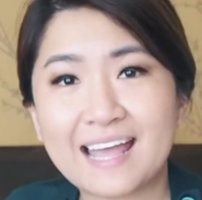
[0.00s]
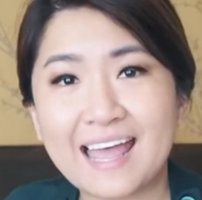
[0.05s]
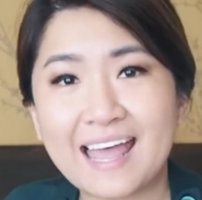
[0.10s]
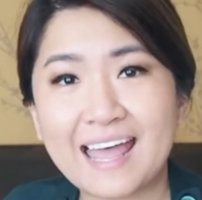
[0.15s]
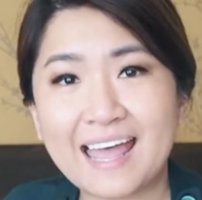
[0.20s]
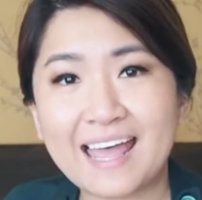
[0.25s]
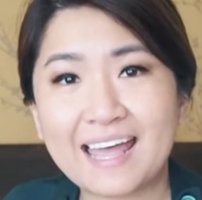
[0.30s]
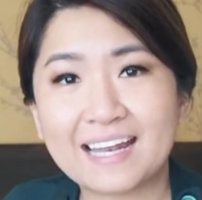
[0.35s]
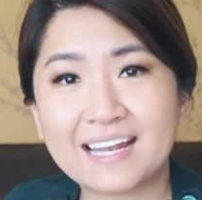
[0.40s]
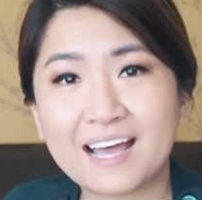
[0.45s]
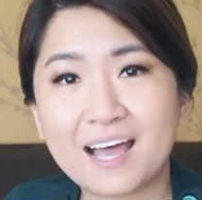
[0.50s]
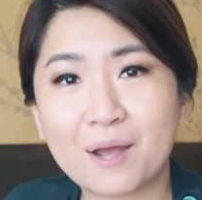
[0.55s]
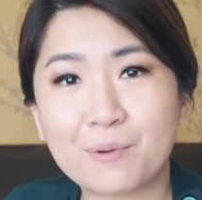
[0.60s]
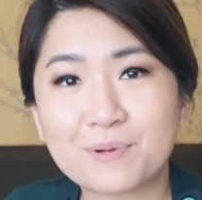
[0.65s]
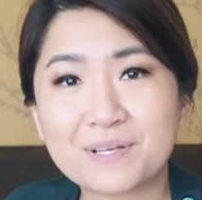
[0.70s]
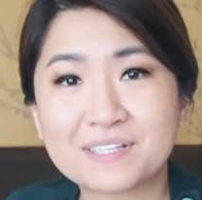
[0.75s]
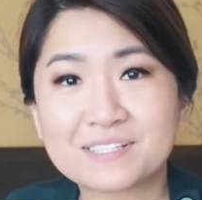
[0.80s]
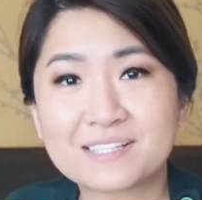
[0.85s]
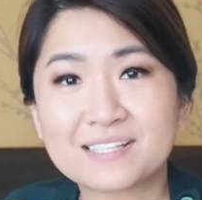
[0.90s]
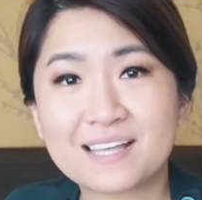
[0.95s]
and I
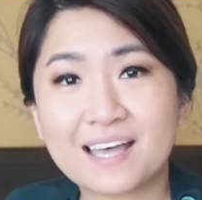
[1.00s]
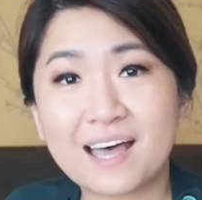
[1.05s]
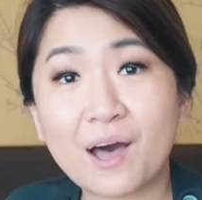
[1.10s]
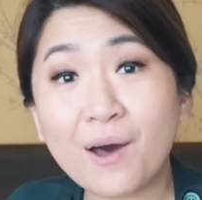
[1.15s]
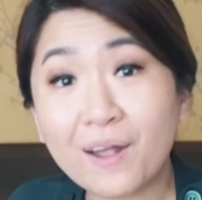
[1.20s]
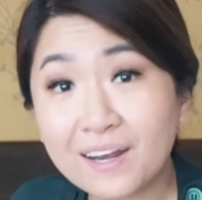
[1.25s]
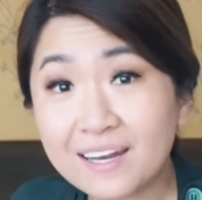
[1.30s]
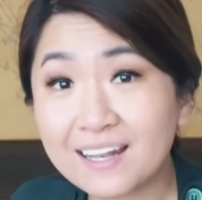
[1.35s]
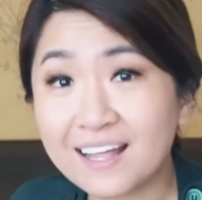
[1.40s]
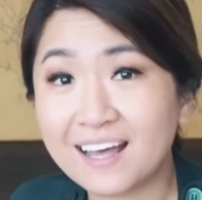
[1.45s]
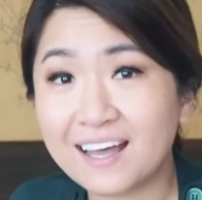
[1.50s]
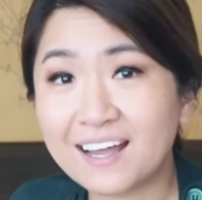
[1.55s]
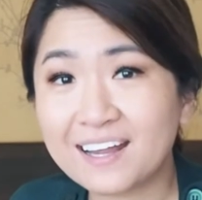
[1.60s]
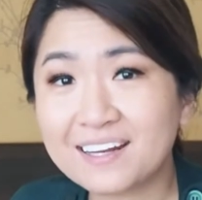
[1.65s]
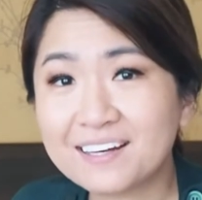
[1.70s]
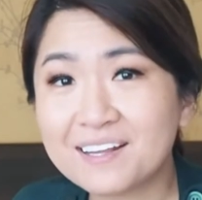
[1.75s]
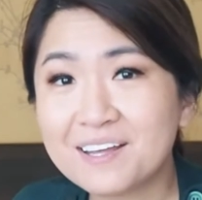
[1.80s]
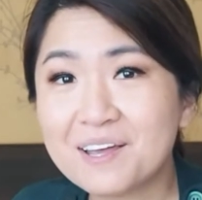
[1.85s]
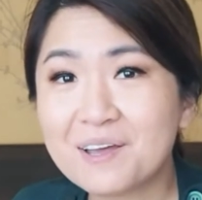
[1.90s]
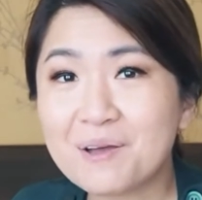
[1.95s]
was
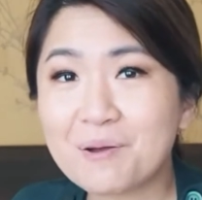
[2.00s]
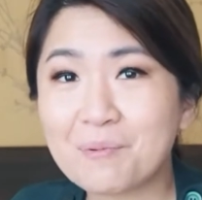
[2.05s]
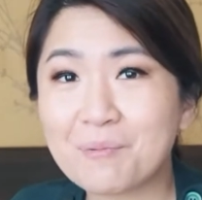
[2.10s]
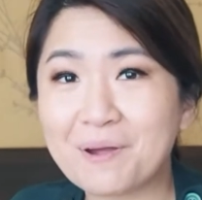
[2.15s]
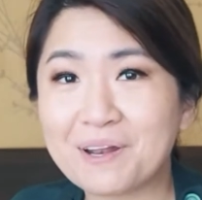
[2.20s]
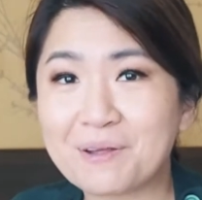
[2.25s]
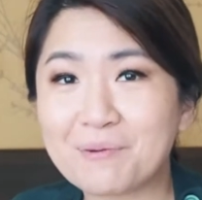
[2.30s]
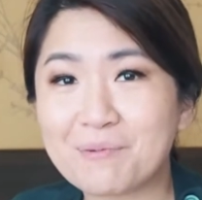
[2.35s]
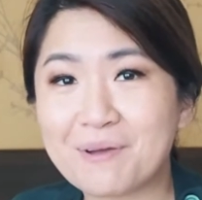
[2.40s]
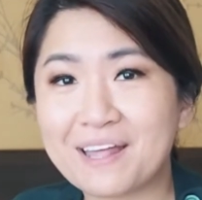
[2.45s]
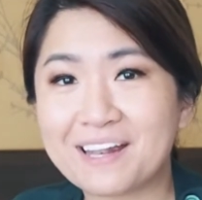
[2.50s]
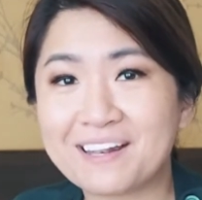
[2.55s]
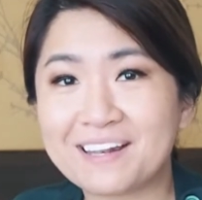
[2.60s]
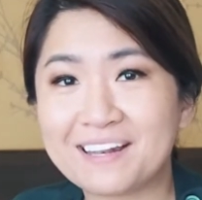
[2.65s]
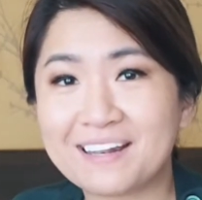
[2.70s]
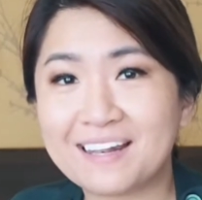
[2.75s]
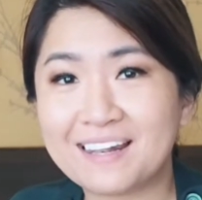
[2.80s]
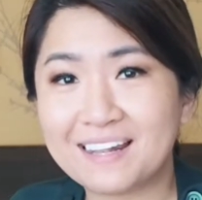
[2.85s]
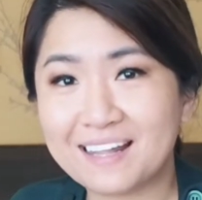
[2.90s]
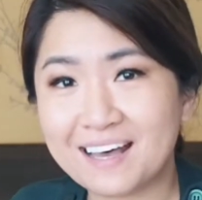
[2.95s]
online when it went
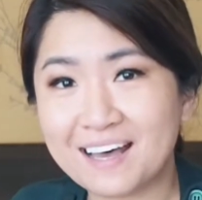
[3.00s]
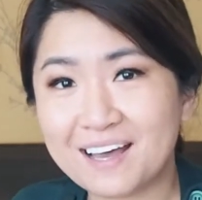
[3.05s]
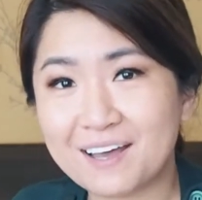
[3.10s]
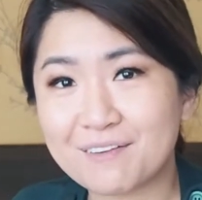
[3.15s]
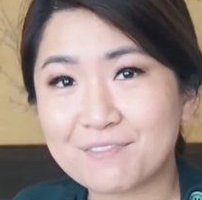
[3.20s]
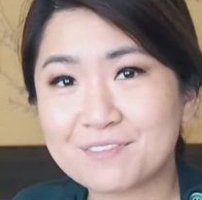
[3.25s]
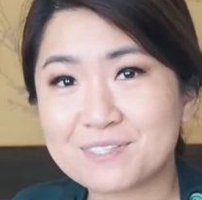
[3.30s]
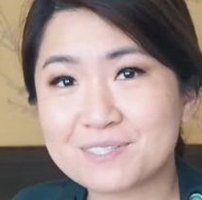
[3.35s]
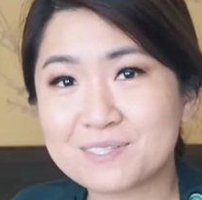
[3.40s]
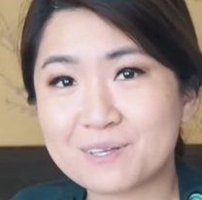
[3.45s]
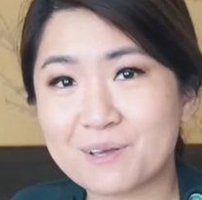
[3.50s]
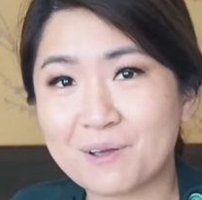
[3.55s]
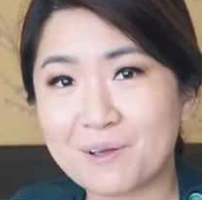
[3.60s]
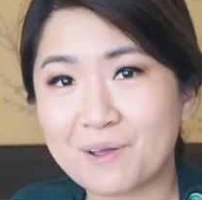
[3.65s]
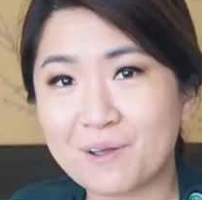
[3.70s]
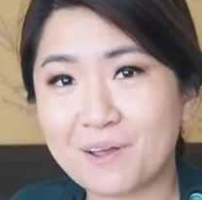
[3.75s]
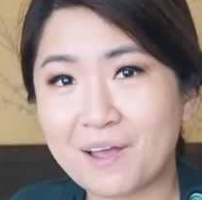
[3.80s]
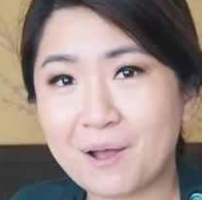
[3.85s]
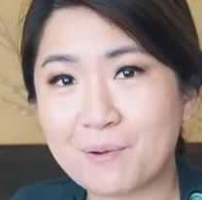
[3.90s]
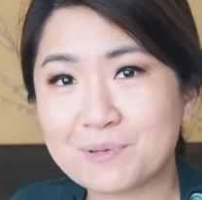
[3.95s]
live, so
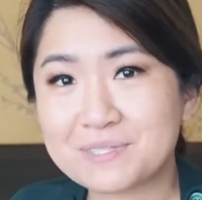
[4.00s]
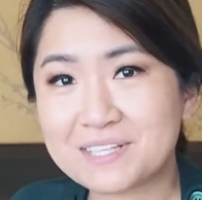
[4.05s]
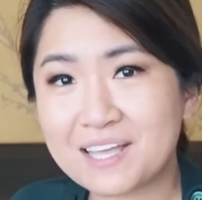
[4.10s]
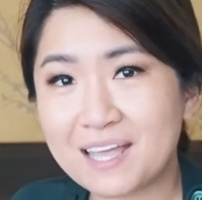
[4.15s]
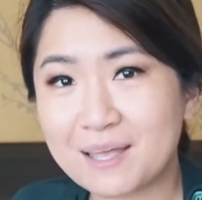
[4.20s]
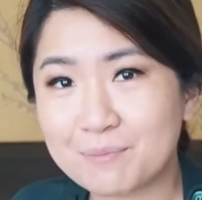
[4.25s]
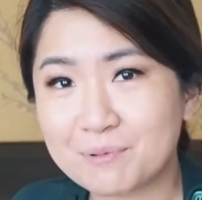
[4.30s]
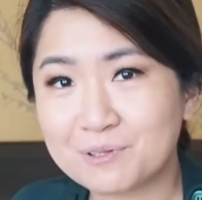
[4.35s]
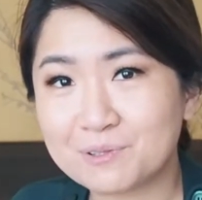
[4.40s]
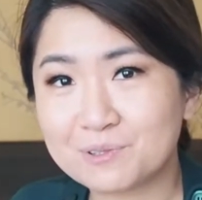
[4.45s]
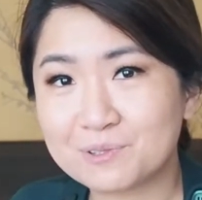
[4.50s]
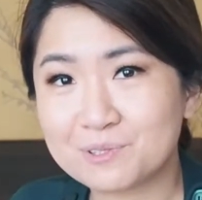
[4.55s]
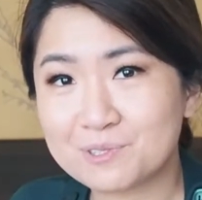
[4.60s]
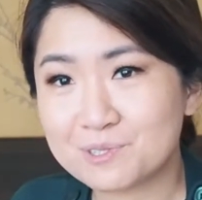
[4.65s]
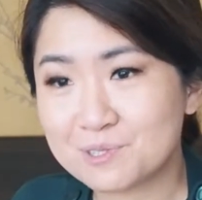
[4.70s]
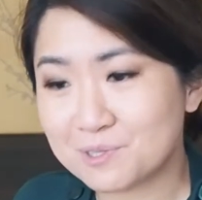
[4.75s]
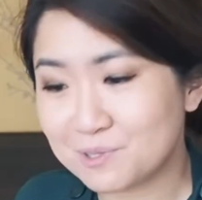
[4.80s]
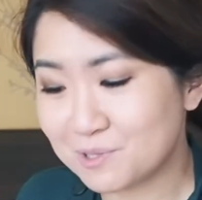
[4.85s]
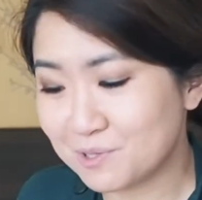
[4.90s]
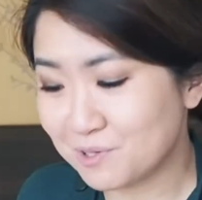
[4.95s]
I was able
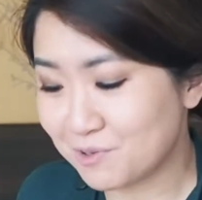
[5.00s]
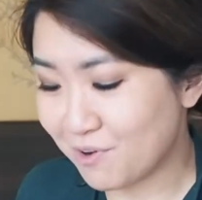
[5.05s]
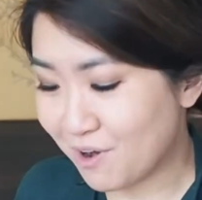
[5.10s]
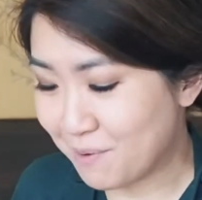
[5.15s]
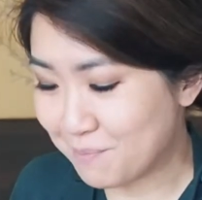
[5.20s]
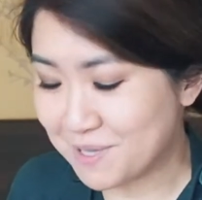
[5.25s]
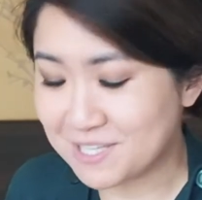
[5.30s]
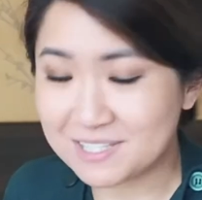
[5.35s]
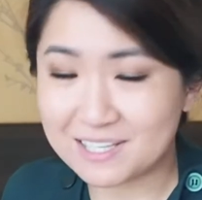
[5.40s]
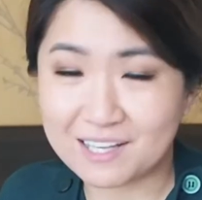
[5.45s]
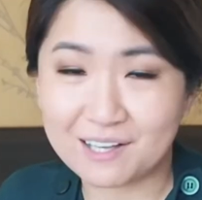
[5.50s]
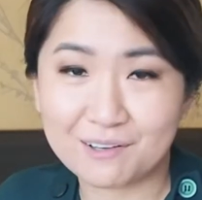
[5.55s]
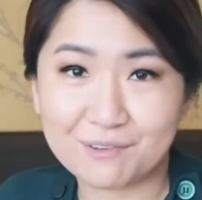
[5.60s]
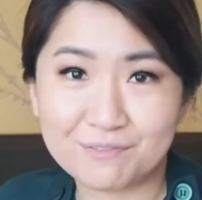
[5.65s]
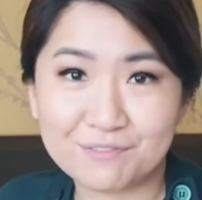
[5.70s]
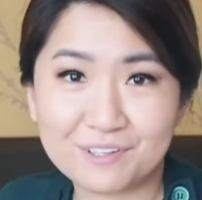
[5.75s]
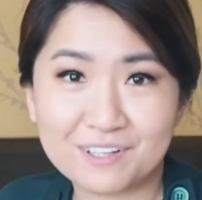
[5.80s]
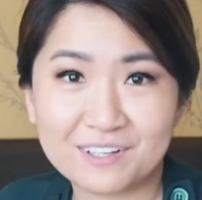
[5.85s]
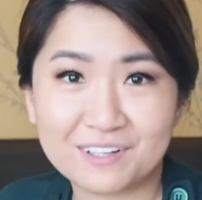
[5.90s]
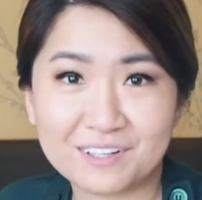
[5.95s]
to grab myself
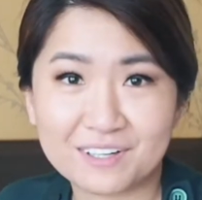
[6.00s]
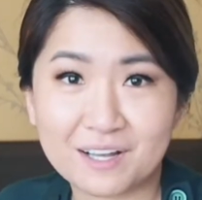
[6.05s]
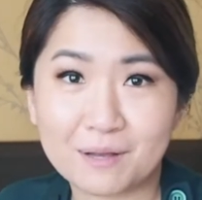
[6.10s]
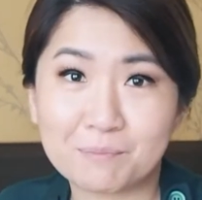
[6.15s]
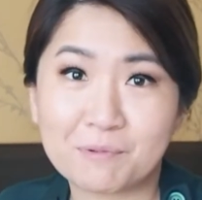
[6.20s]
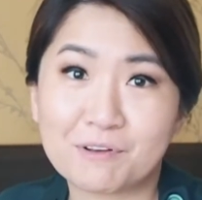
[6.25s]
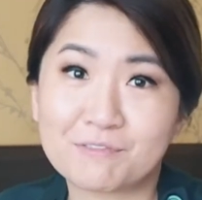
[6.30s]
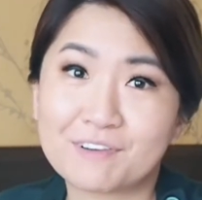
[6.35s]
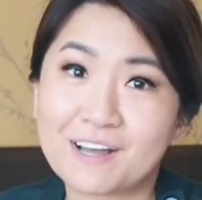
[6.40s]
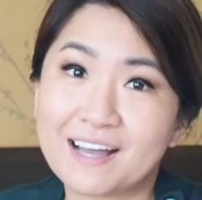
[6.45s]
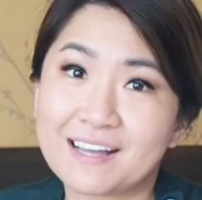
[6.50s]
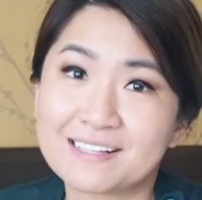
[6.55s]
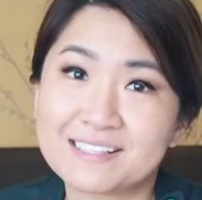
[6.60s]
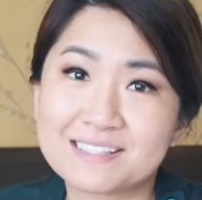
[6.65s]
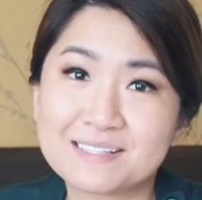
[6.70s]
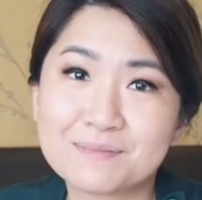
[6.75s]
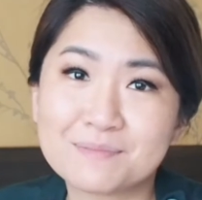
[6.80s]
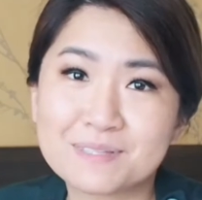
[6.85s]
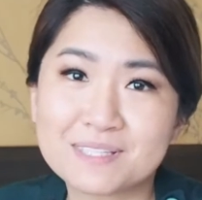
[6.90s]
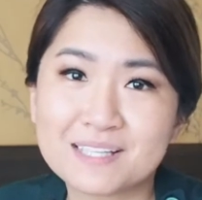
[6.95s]
a couple of
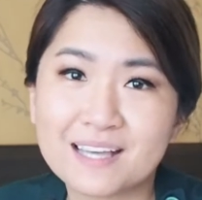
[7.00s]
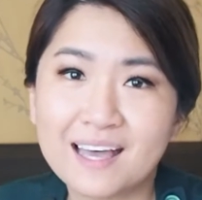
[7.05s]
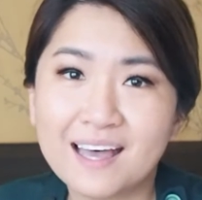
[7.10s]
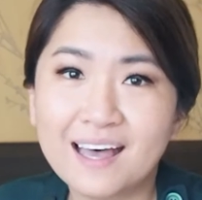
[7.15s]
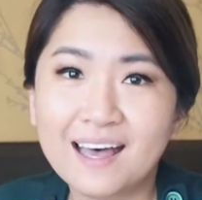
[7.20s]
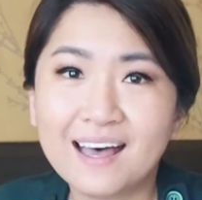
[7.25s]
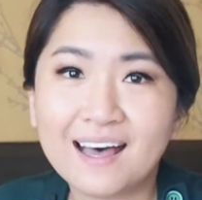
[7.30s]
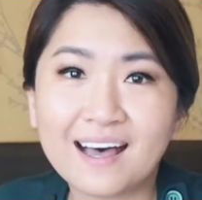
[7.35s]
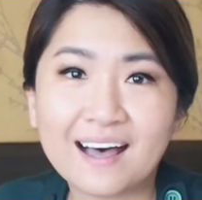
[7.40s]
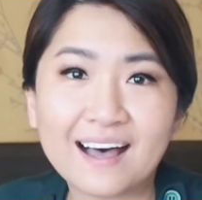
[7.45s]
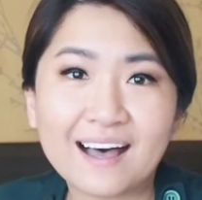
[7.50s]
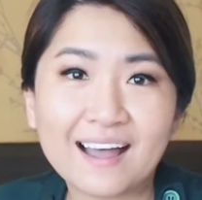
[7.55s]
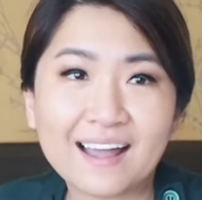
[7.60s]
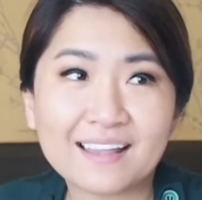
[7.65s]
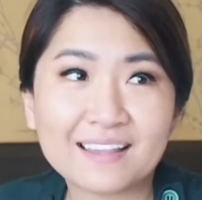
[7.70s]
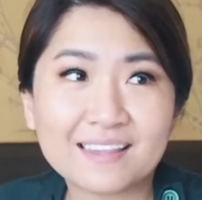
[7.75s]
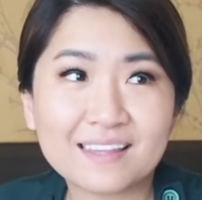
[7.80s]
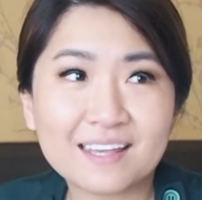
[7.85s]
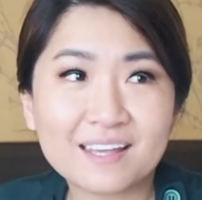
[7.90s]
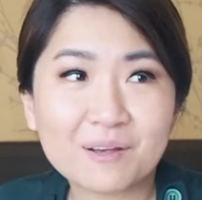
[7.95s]
items.
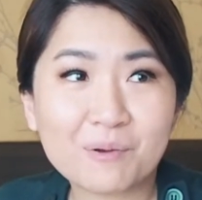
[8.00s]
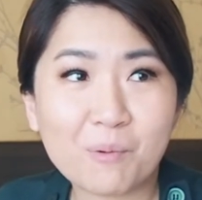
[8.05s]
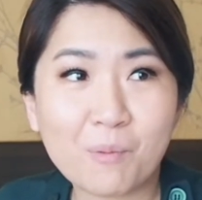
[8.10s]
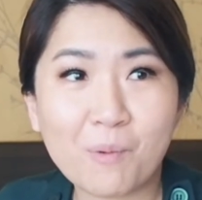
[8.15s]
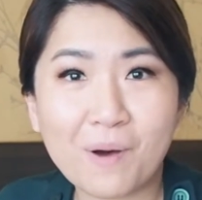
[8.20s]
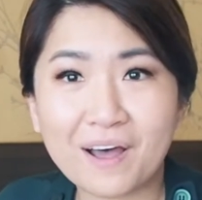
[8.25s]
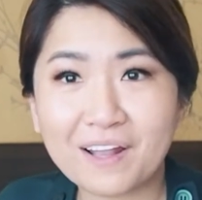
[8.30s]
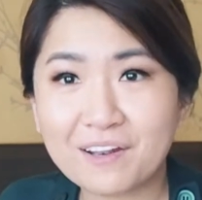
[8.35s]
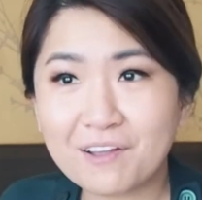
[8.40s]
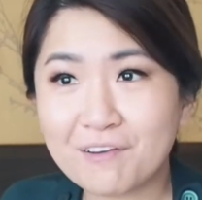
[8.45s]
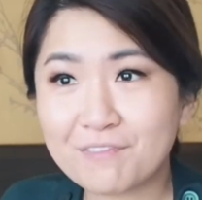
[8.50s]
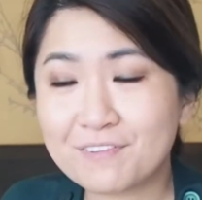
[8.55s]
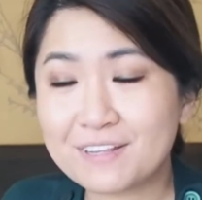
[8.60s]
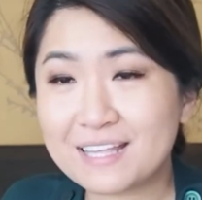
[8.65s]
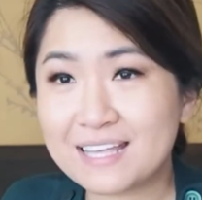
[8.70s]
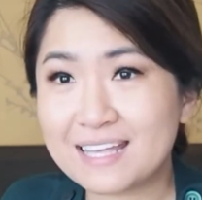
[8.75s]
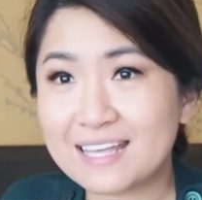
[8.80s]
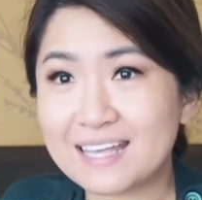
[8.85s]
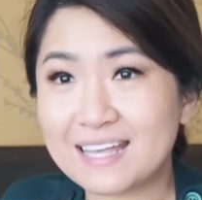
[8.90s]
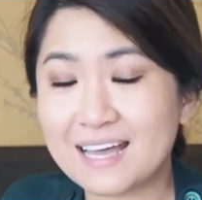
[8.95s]
I think one of
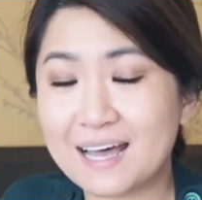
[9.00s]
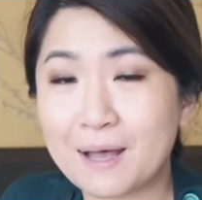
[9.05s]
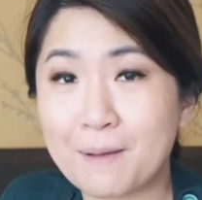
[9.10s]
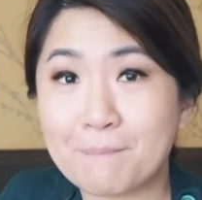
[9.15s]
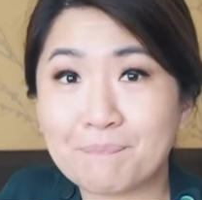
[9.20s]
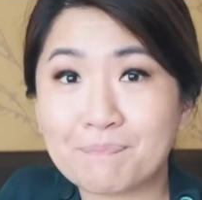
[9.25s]
the